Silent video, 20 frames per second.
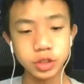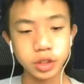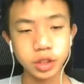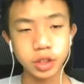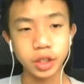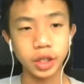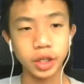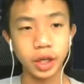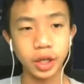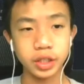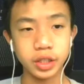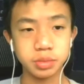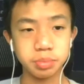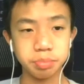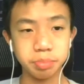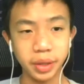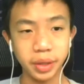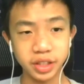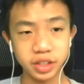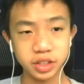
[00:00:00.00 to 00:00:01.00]
is
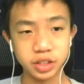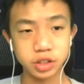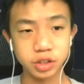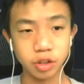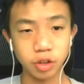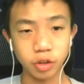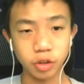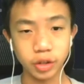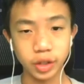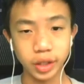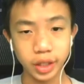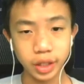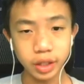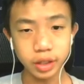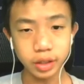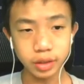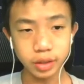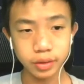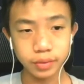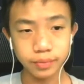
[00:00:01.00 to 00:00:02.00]
Pixlr E.
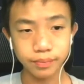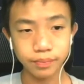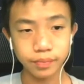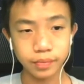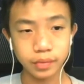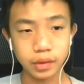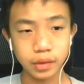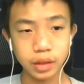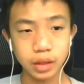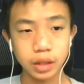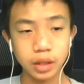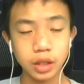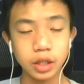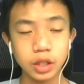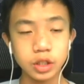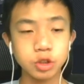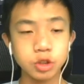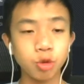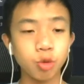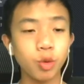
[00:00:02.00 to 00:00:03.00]

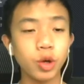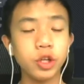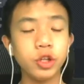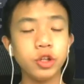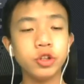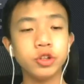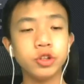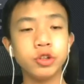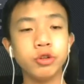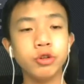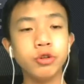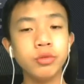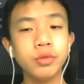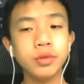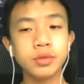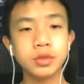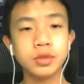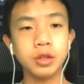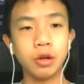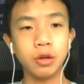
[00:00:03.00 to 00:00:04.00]
So what you do,
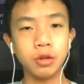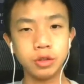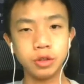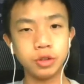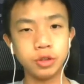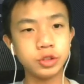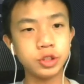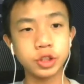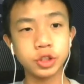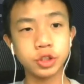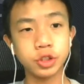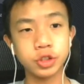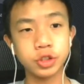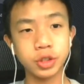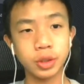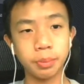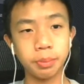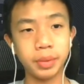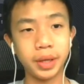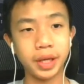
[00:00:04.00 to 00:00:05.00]
you just search up
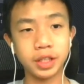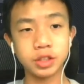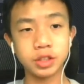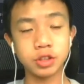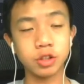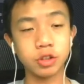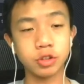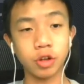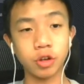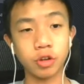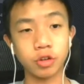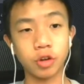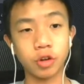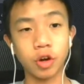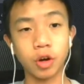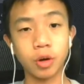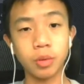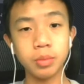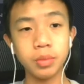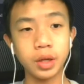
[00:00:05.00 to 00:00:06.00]
Pixlr.com
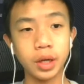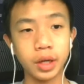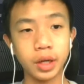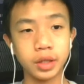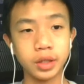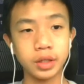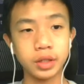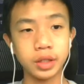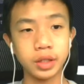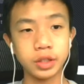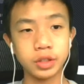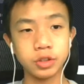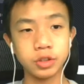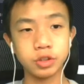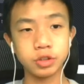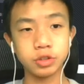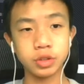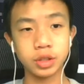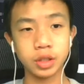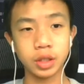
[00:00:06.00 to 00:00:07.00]
and then they
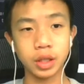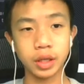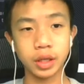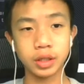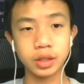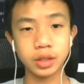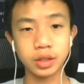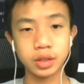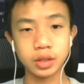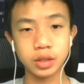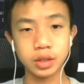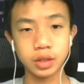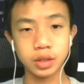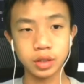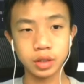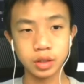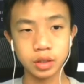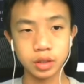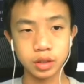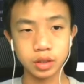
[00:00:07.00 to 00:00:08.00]
usually like
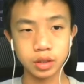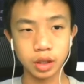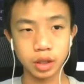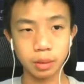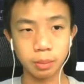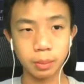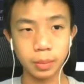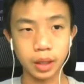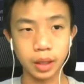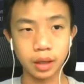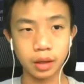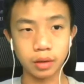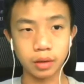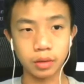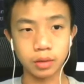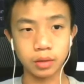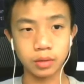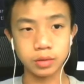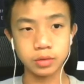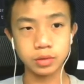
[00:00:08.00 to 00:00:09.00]
come
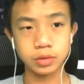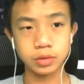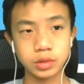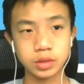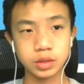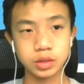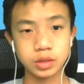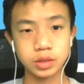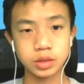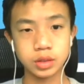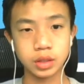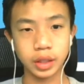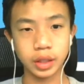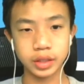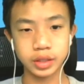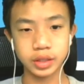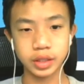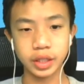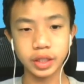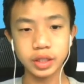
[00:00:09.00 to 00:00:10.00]
out like
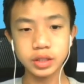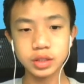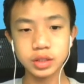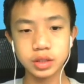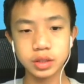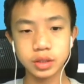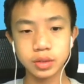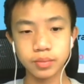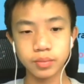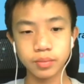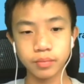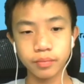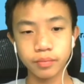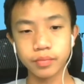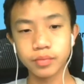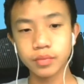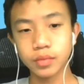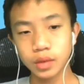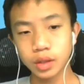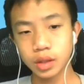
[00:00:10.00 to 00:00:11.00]
this.
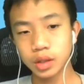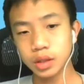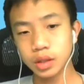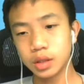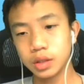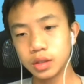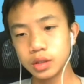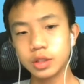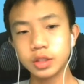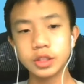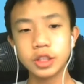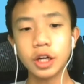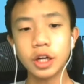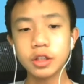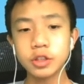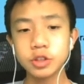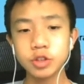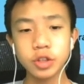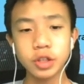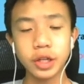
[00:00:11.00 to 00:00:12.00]
There's
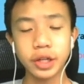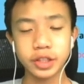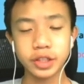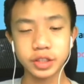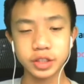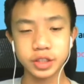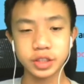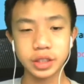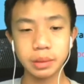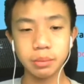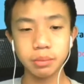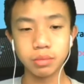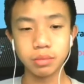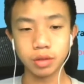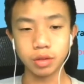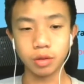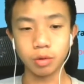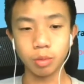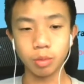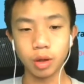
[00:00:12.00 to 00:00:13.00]
actually like a simpler
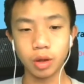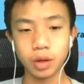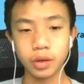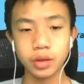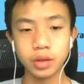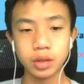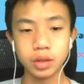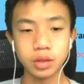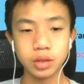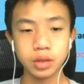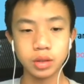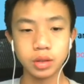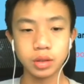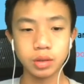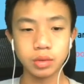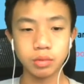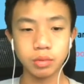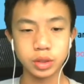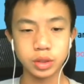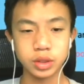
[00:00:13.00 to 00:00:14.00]
one,
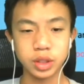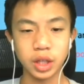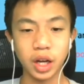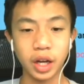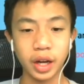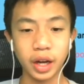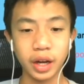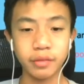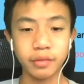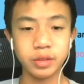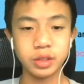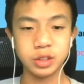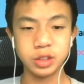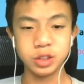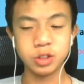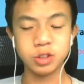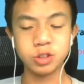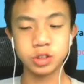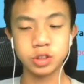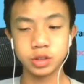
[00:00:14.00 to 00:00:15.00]
which I haven't
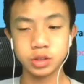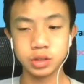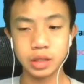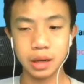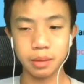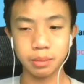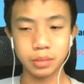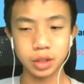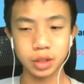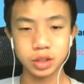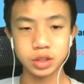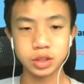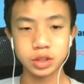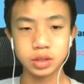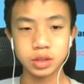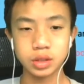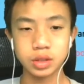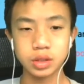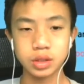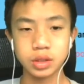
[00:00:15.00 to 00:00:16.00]
used that much,
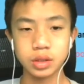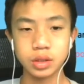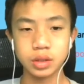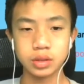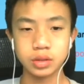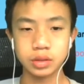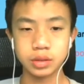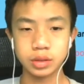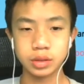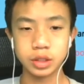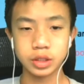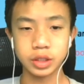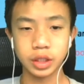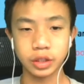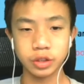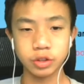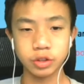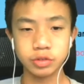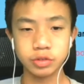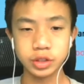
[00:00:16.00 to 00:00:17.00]
because I
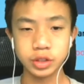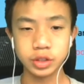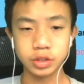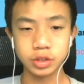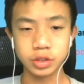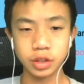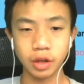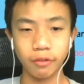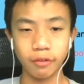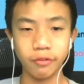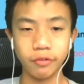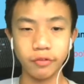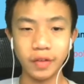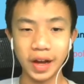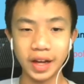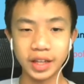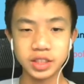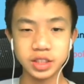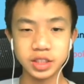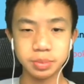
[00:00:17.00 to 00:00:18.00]
usually use
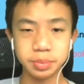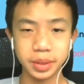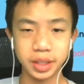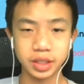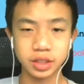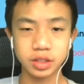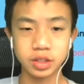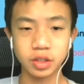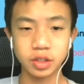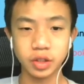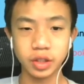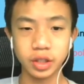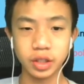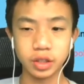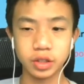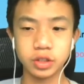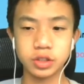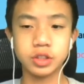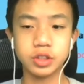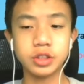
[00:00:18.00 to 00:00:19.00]
Advanced Pixlr E, because
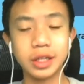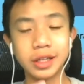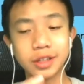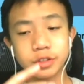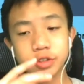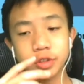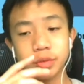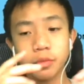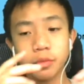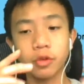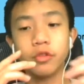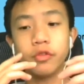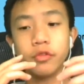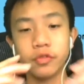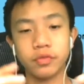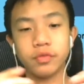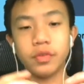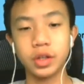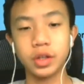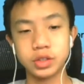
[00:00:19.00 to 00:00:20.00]
there's actually more
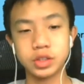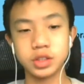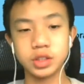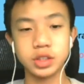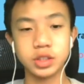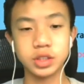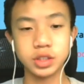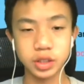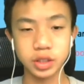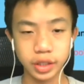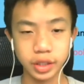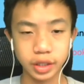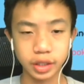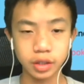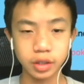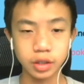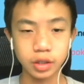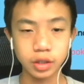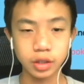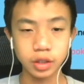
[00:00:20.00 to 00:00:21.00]
functions in there.
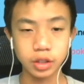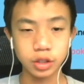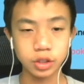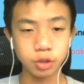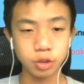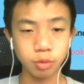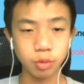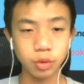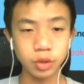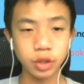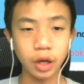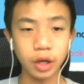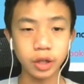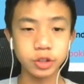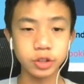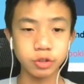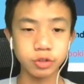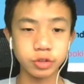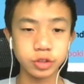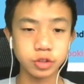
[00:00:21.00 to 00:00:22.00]
So what I do
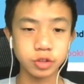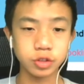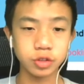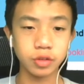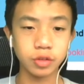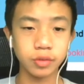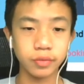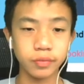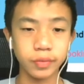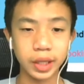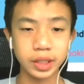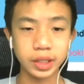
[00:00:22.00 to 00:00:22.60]
is go to Advanced